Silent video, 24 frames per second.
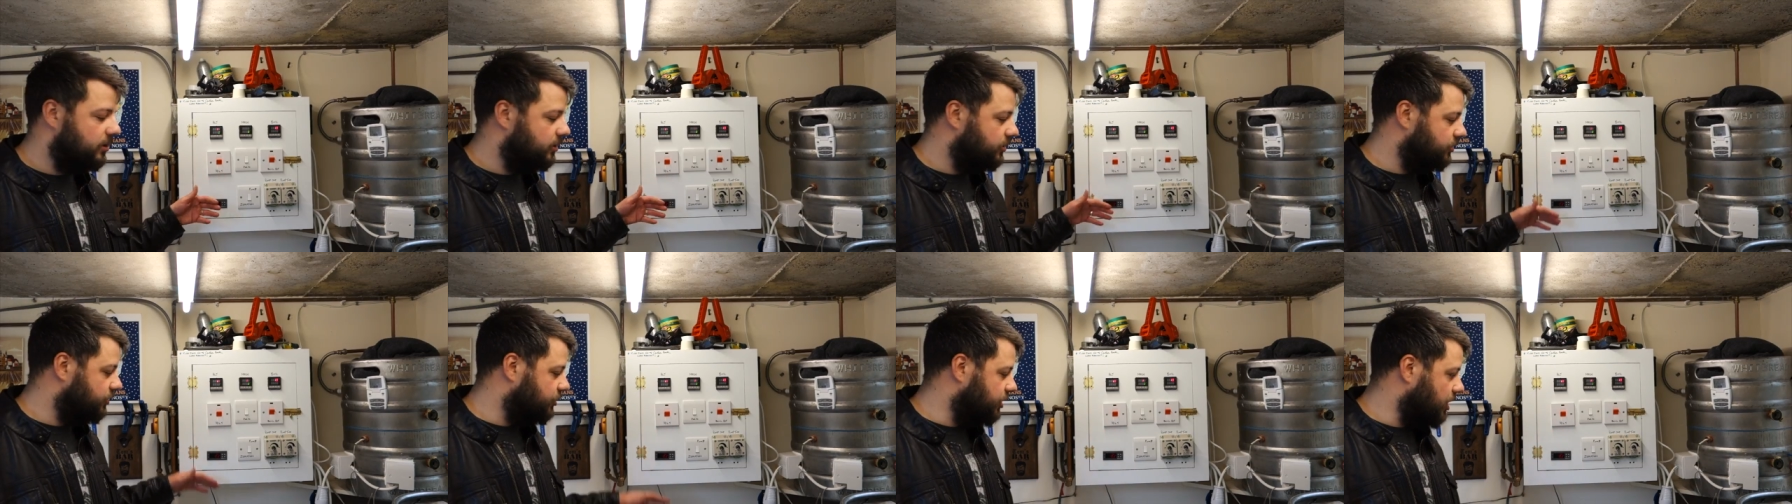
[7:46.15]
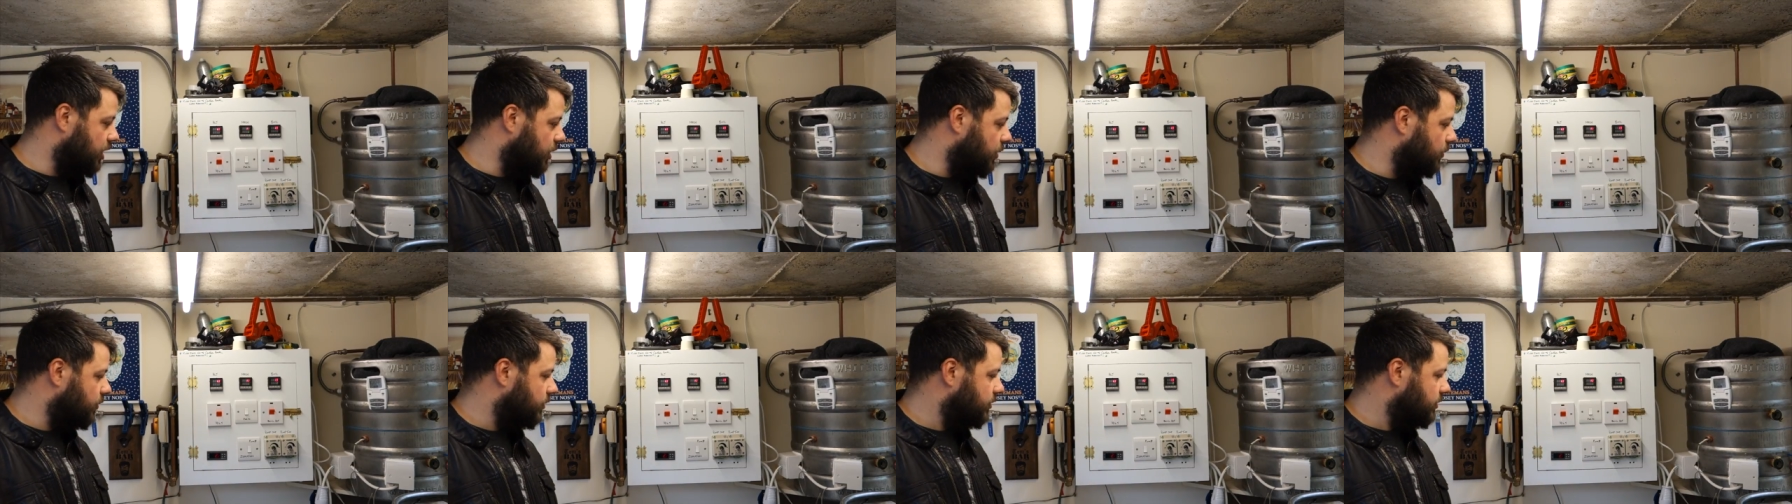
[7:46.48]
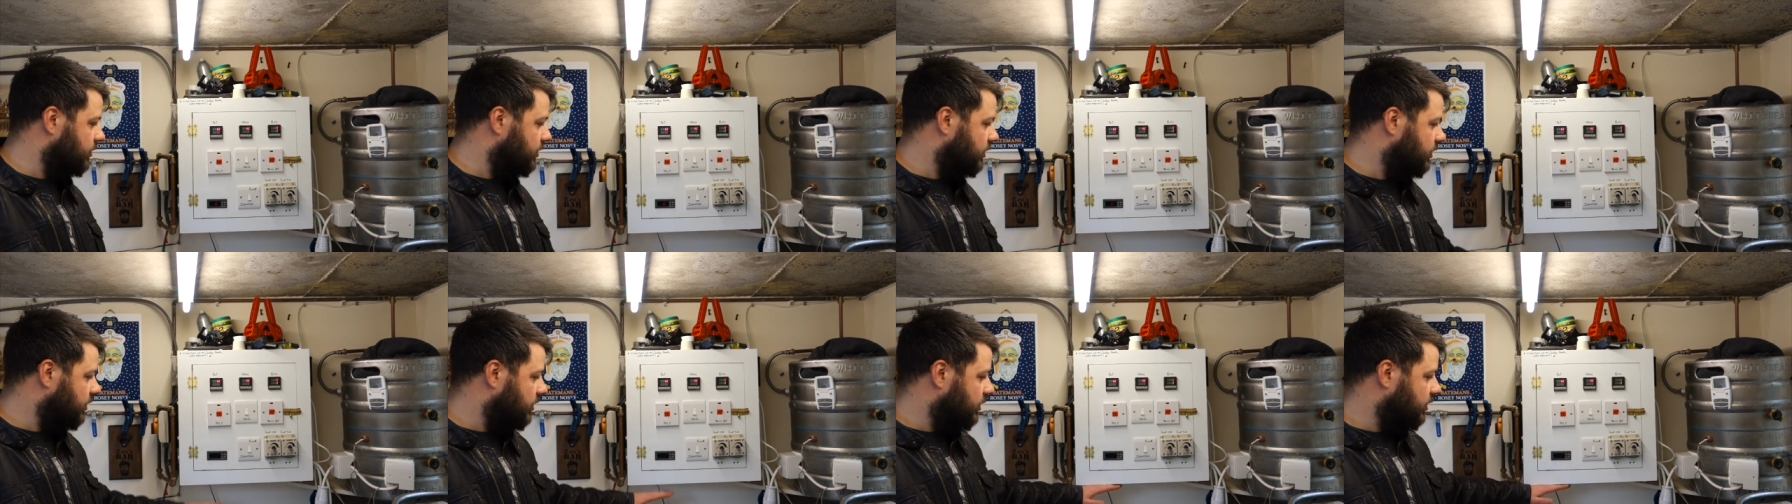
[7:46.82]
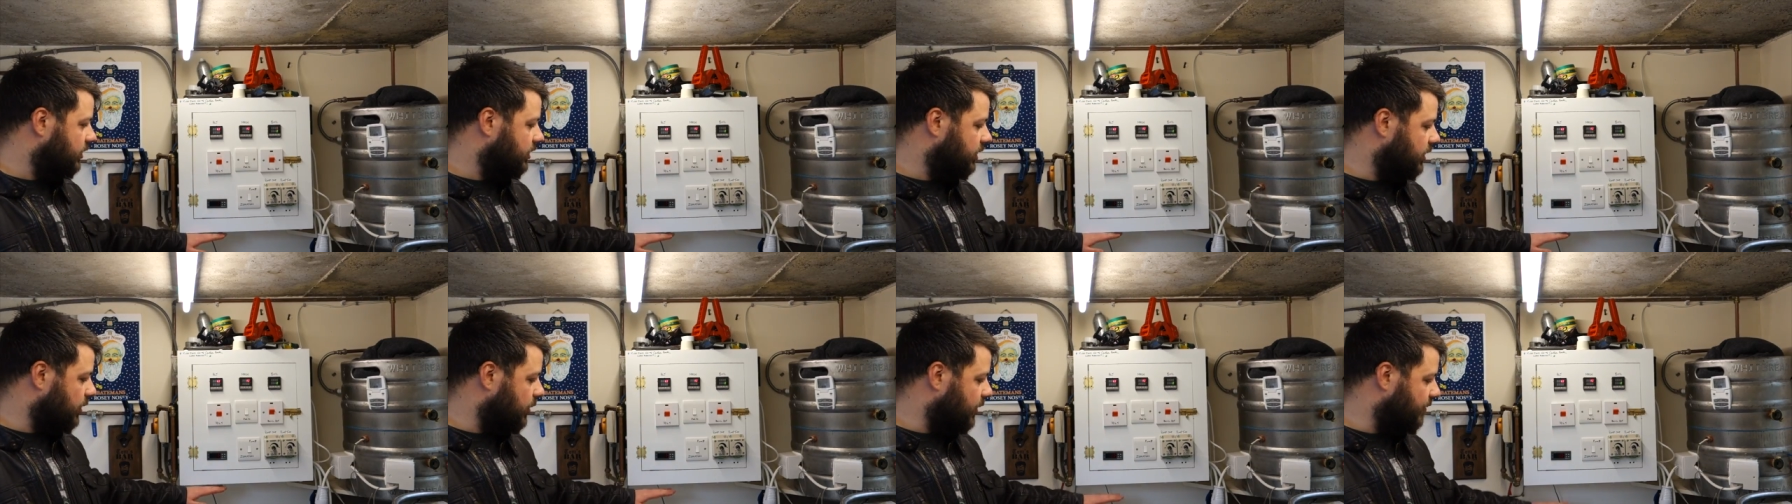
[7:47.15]
So,
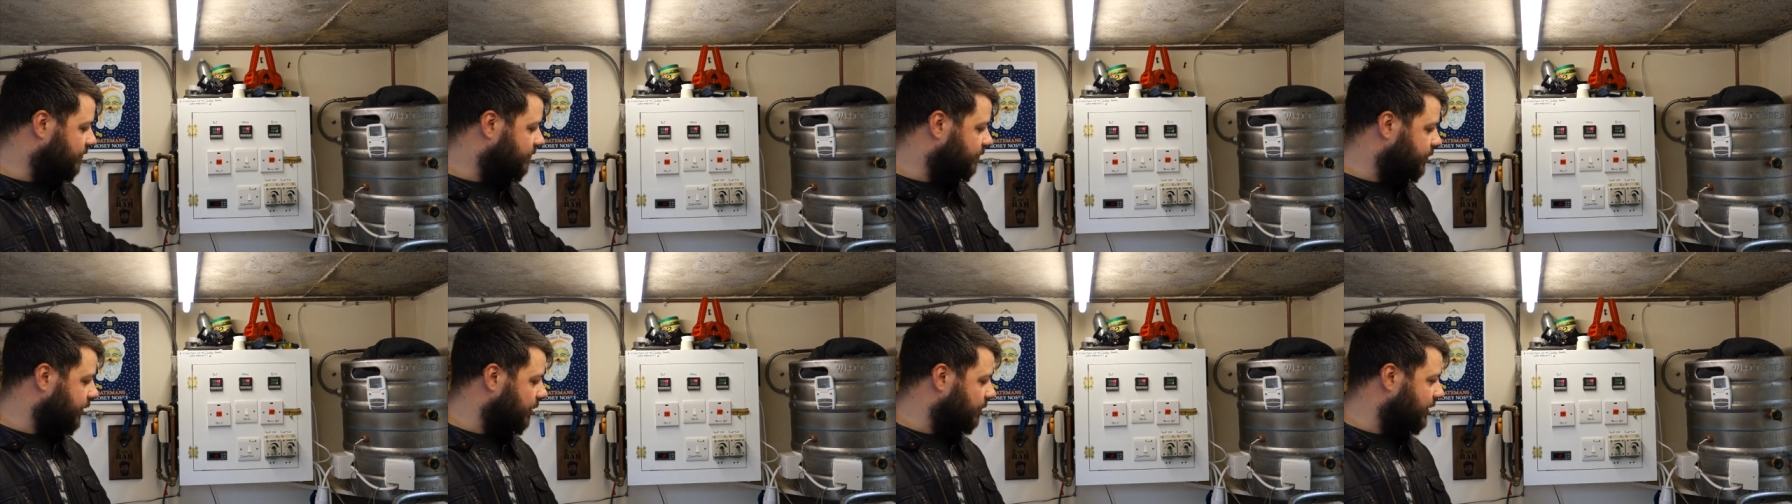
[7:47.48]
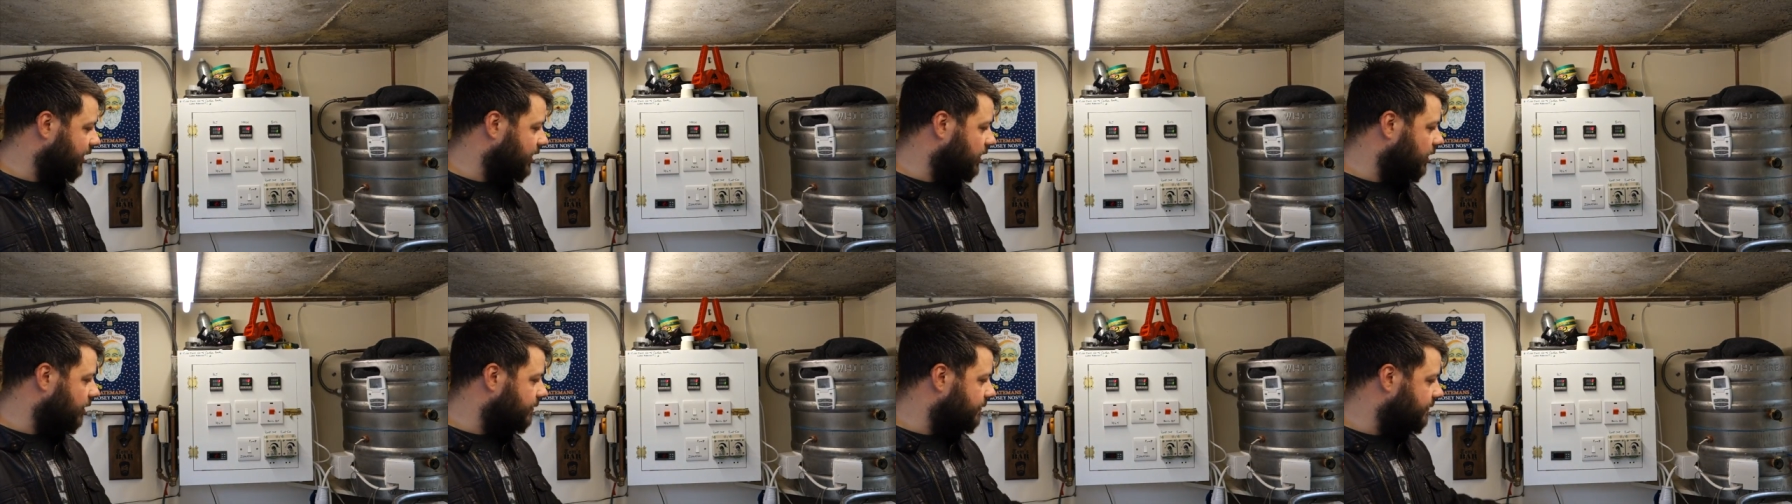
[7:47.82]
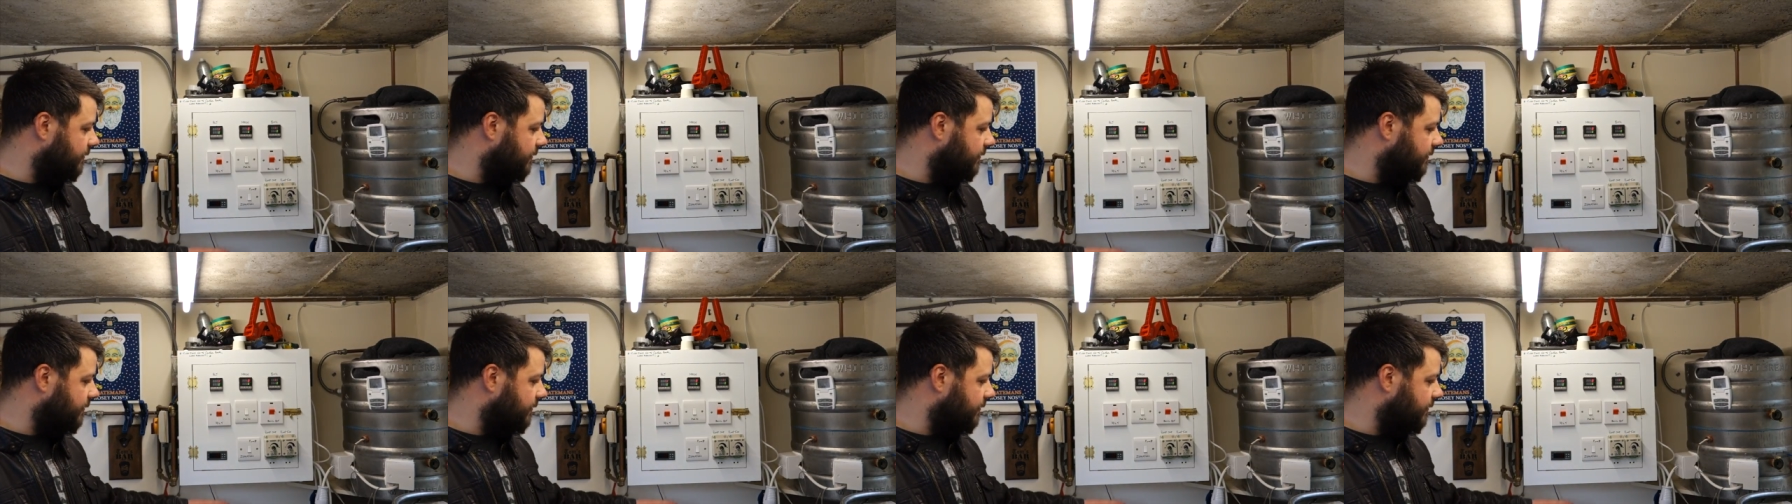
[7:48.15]
you know, I've probably got a